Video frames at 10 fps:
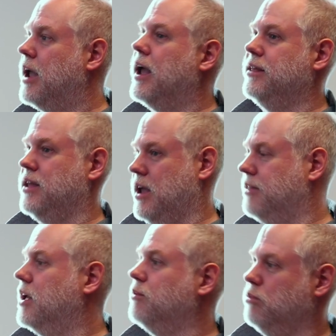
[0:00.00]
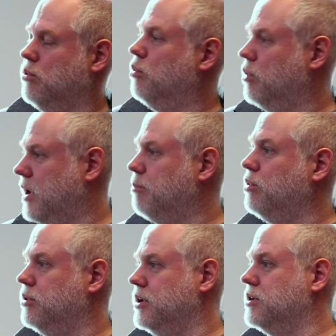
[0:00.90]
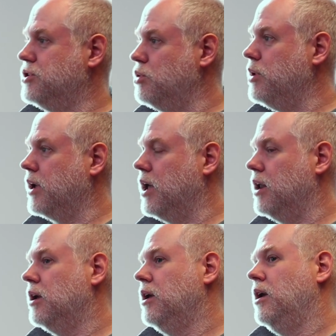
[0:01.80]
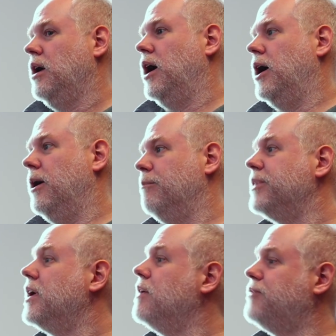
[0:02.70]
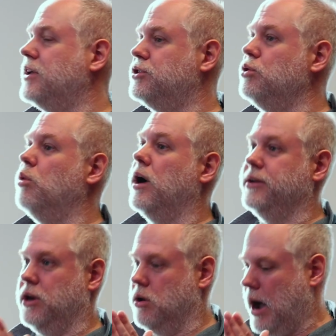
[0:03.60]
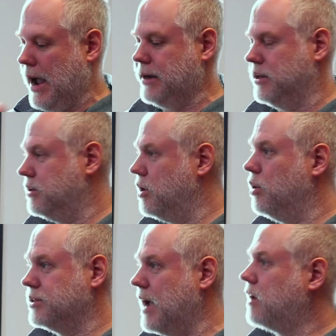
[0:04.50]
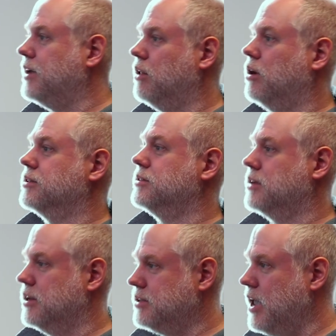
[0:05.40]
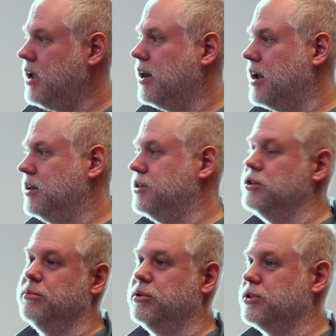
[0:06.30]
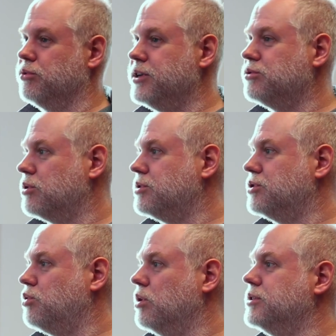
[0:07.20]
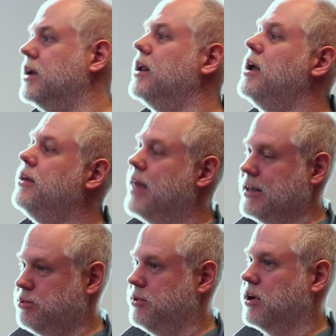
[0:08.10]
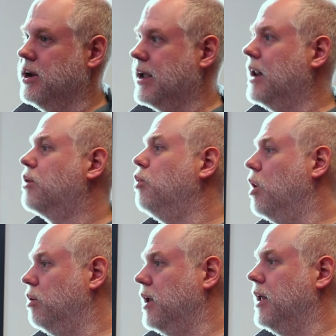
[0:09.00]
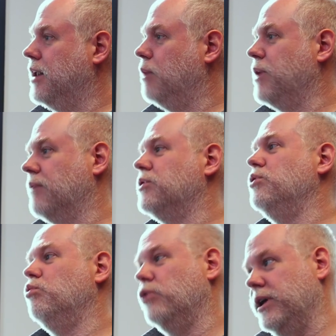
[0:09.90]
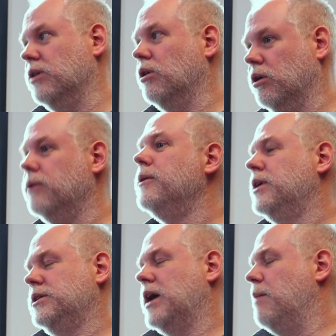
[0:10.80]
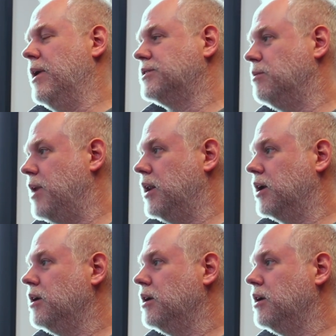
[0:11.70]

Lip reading: And then we'll get pulled into doing it. But then if they do want, I need to know exactly how long this is going to take, and I need you to put your resources towards it, that's when they're going to get a quote, and we have to do real time estimating.